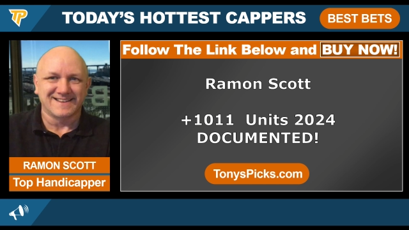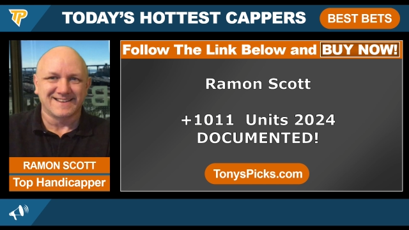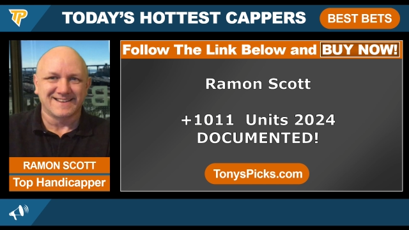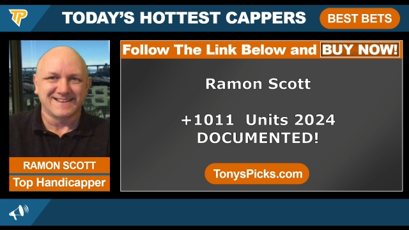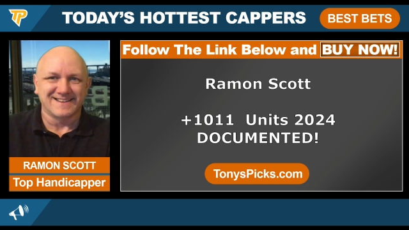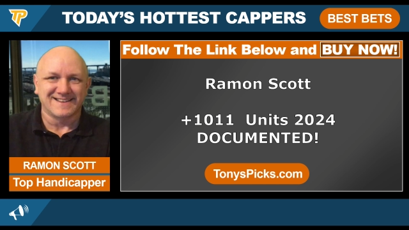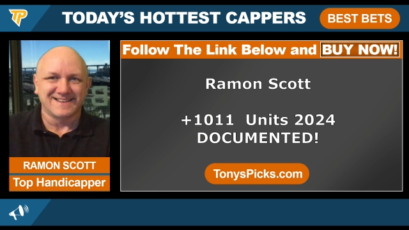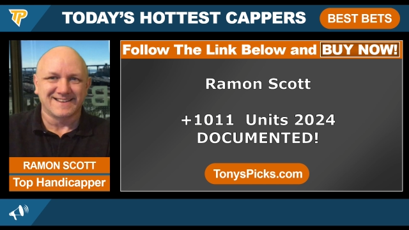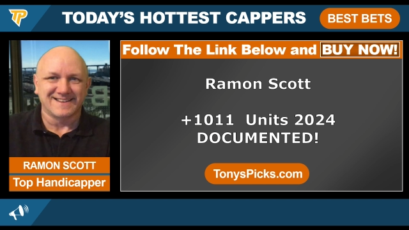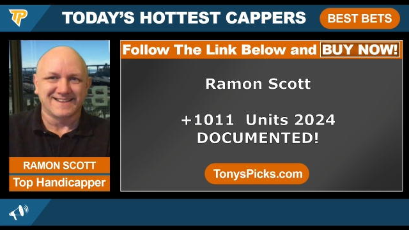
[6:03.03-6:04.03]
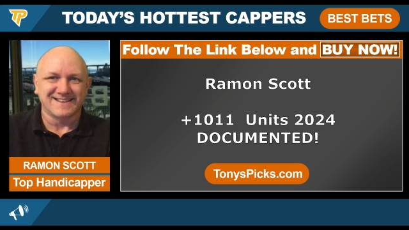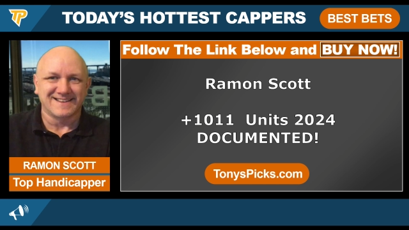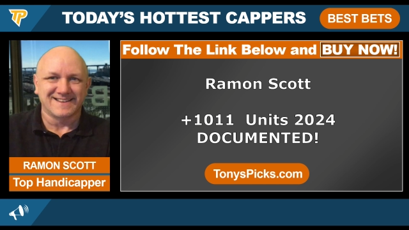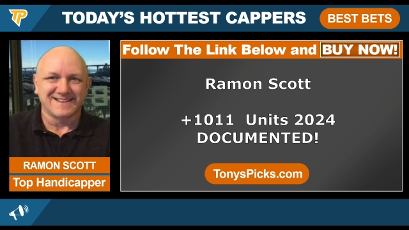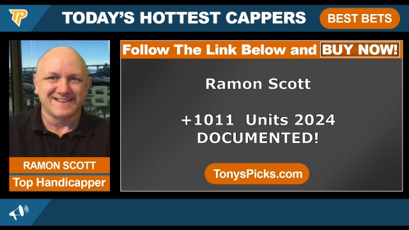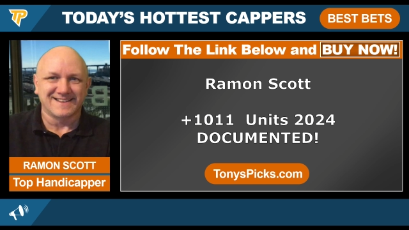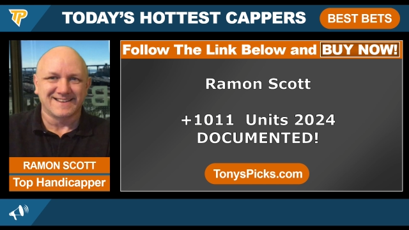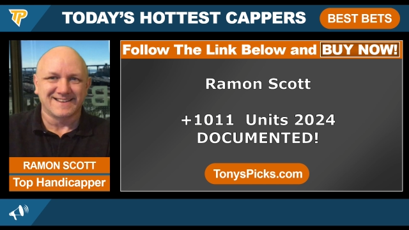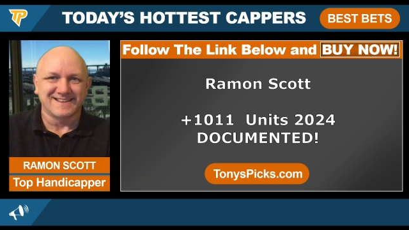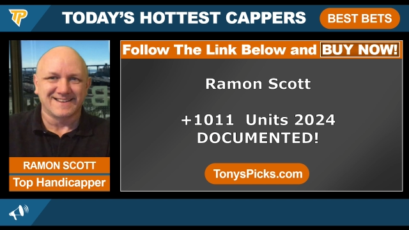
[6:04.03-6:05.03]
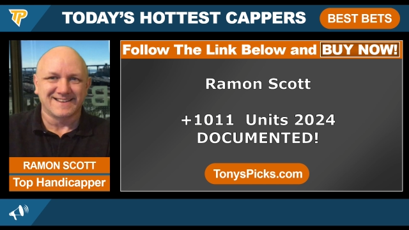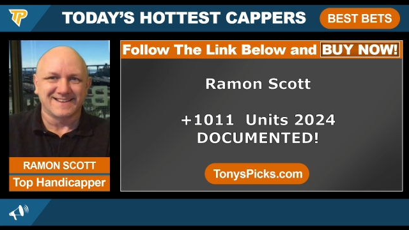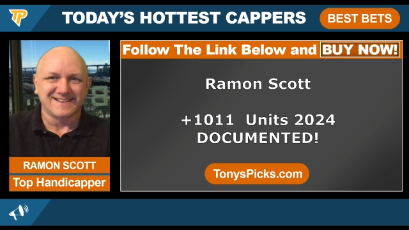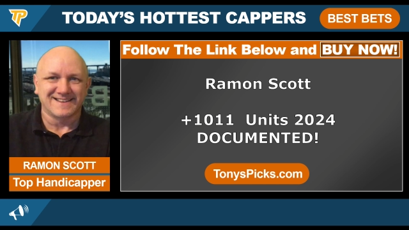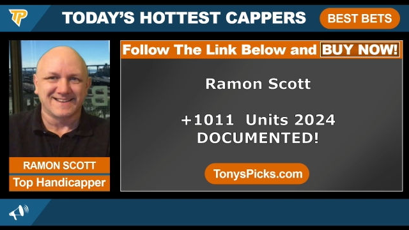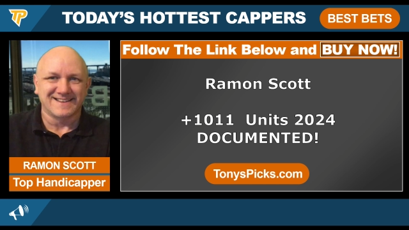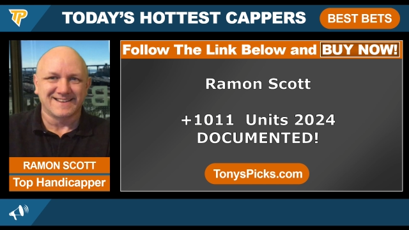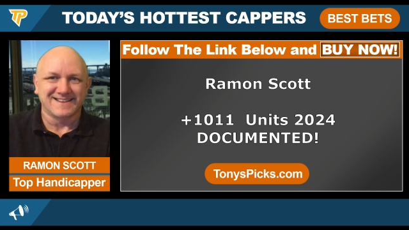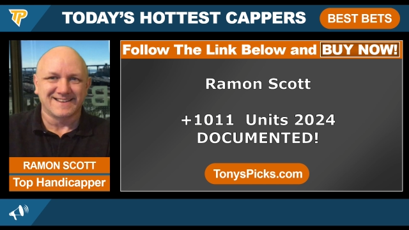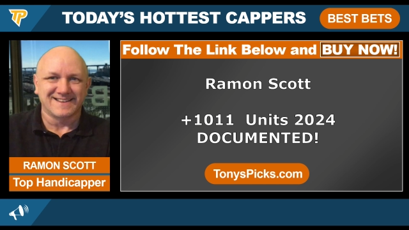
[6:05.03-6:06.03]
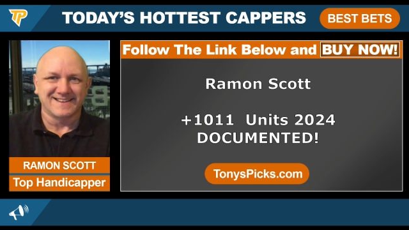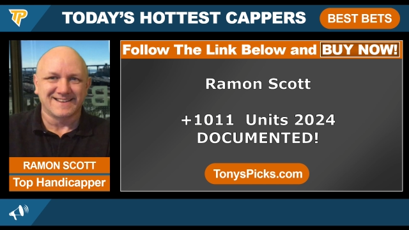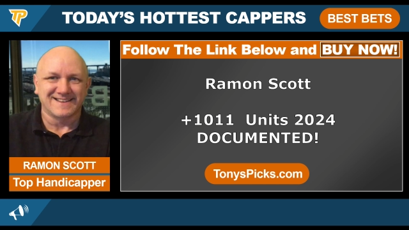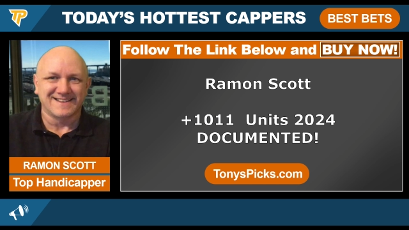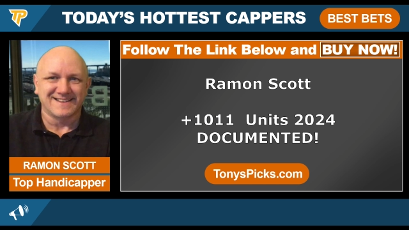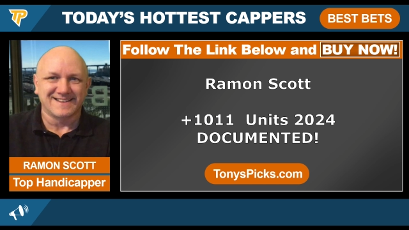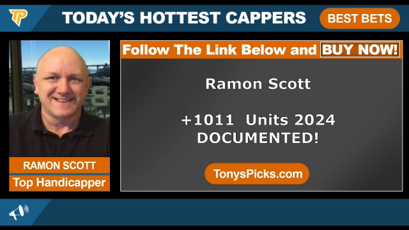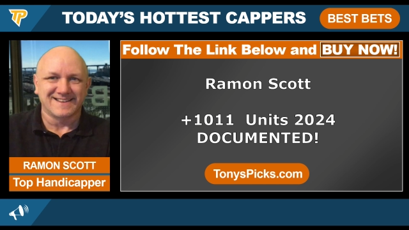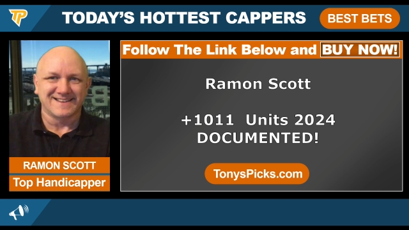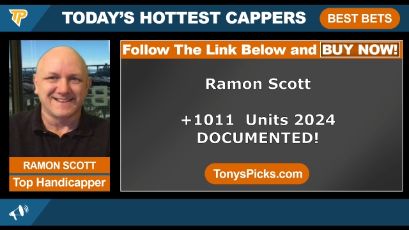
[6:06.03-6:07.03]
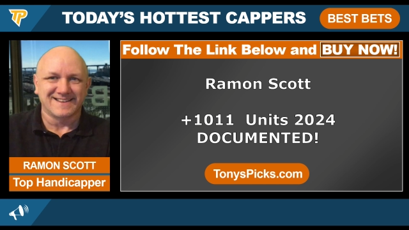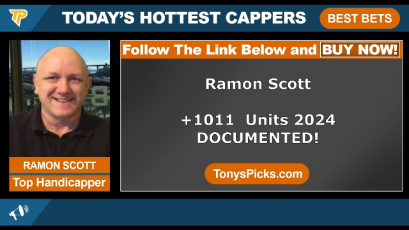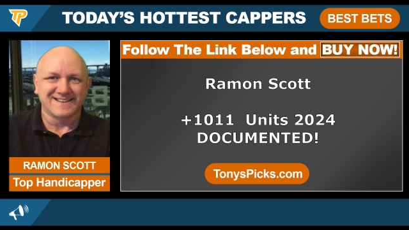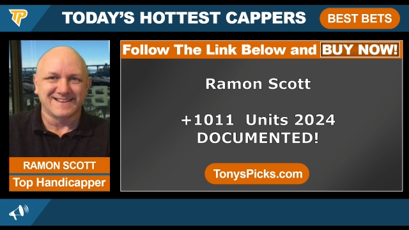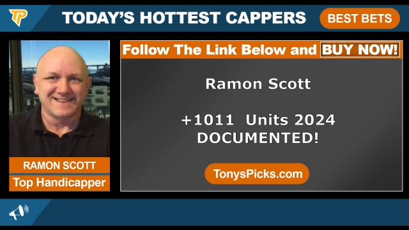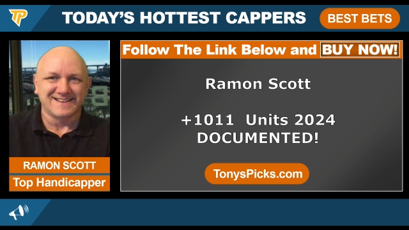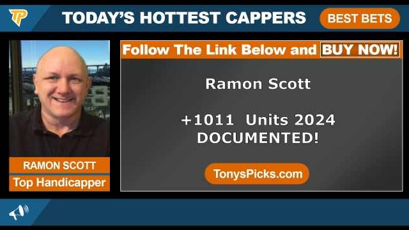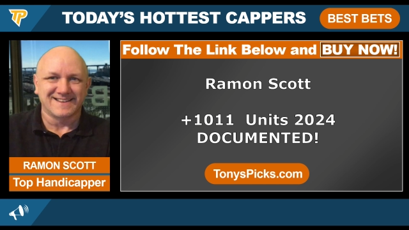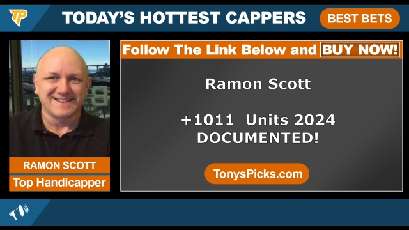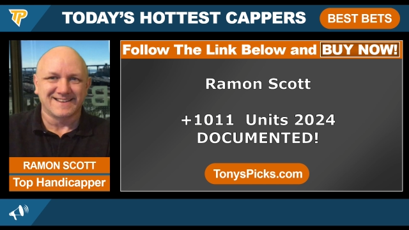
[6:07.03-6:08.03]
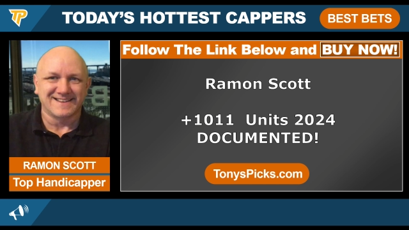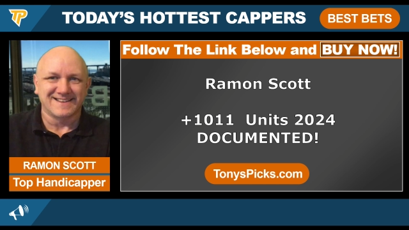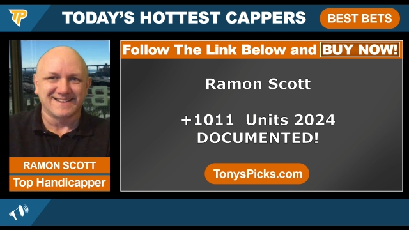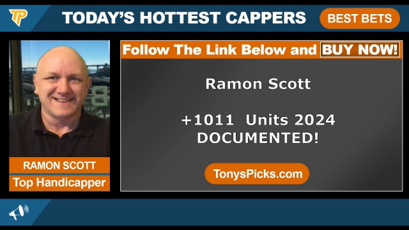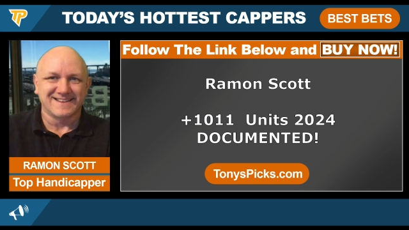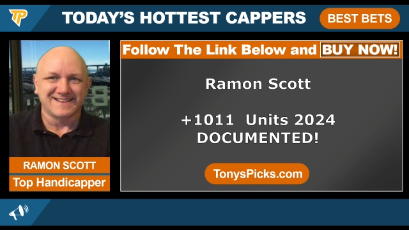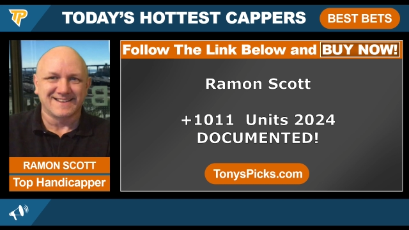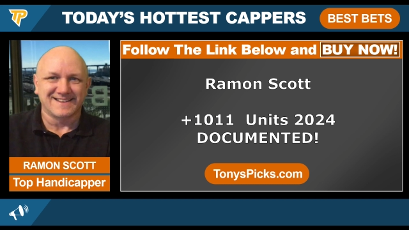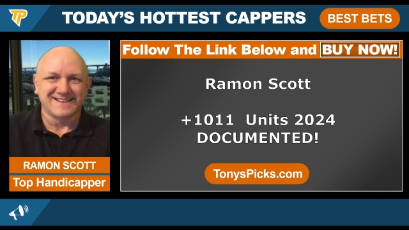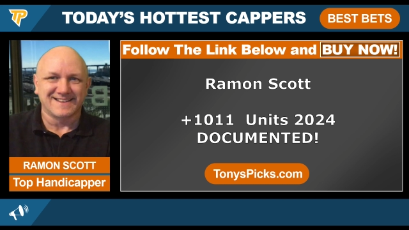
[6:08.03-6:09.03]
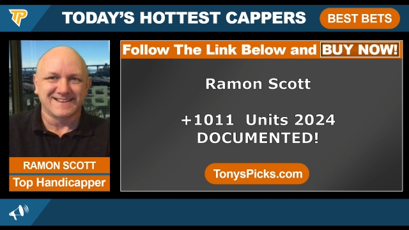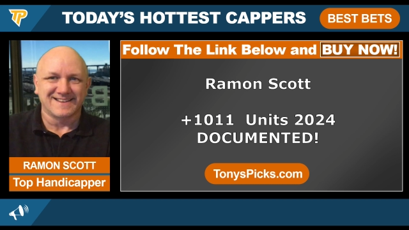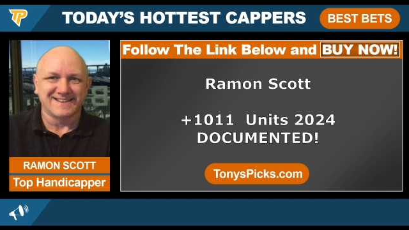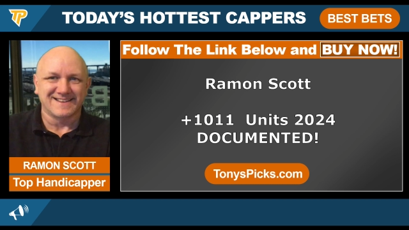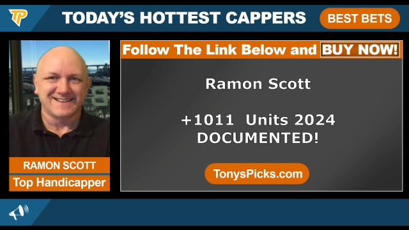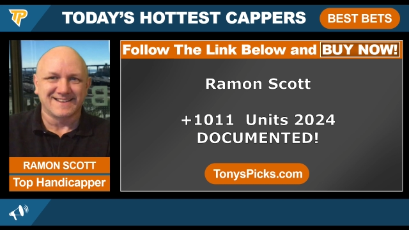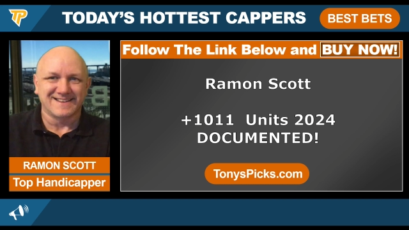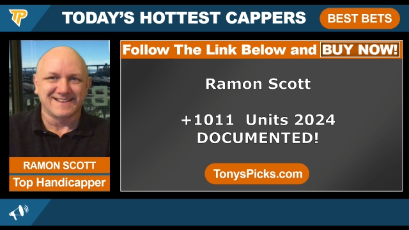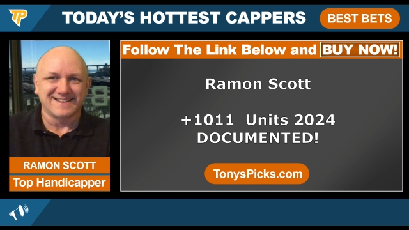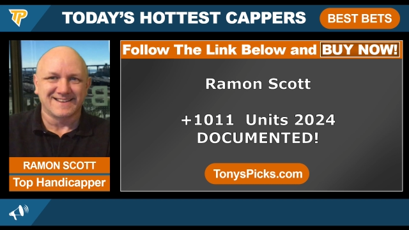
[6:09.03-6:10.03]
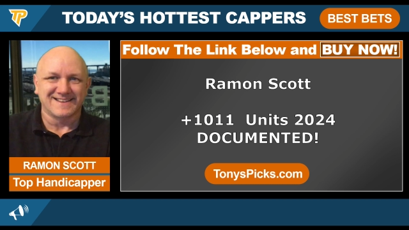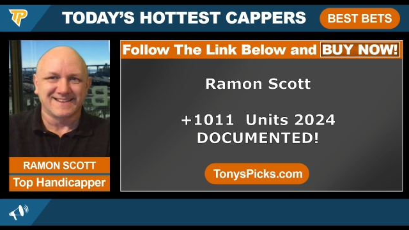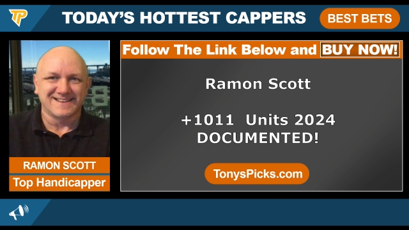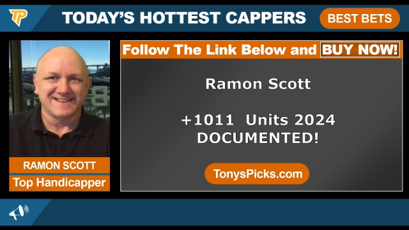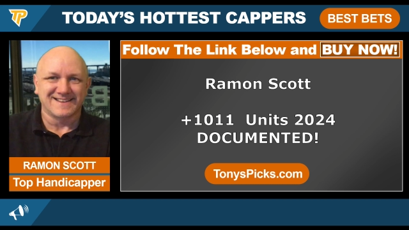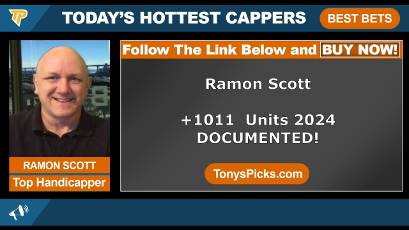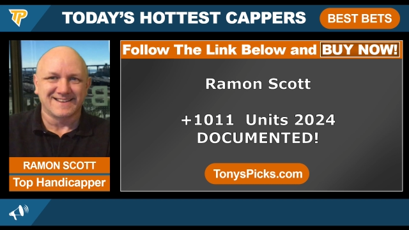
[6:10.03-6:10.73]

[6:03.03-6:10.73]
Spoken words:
Nobody speaks.